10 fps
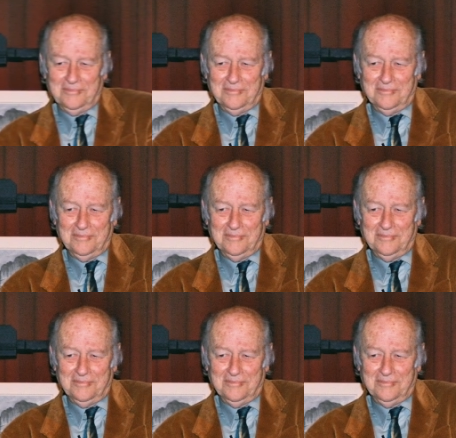
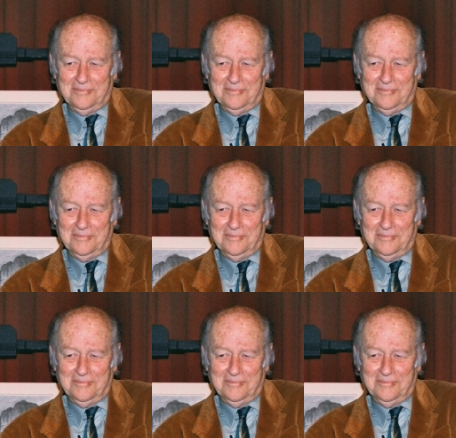
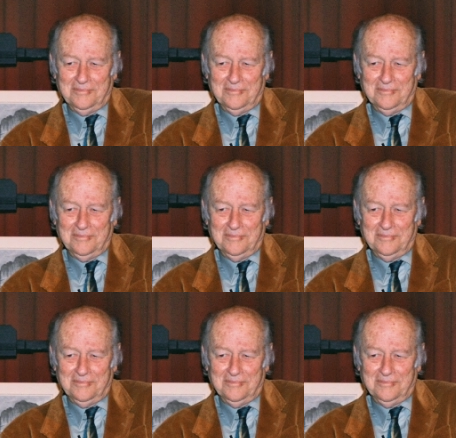(silence)